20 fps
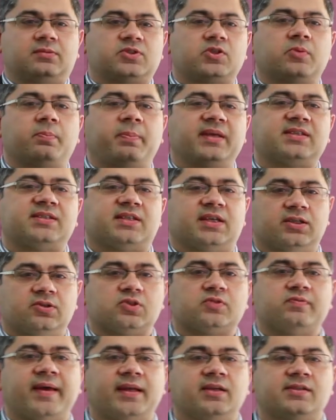So basically
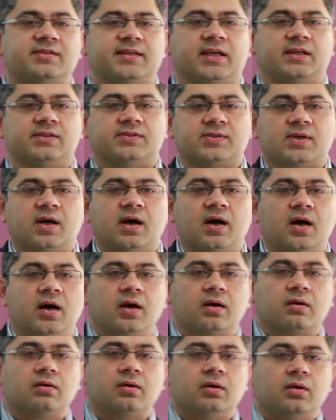those value sets
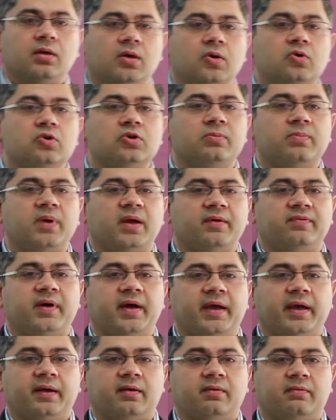are owned by
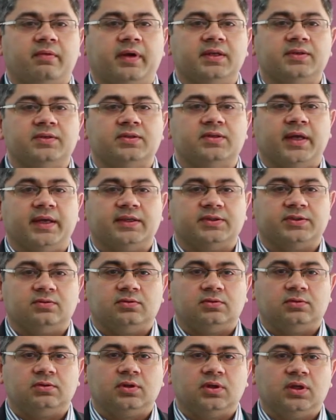FHIR International
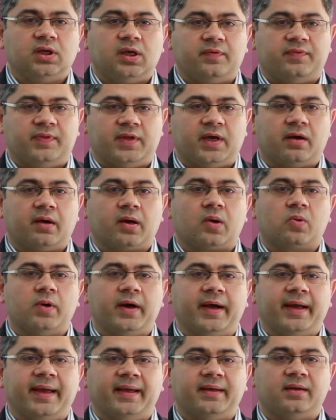if they are
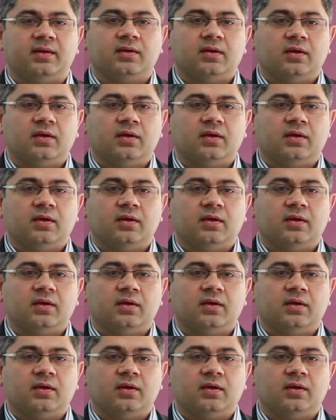required.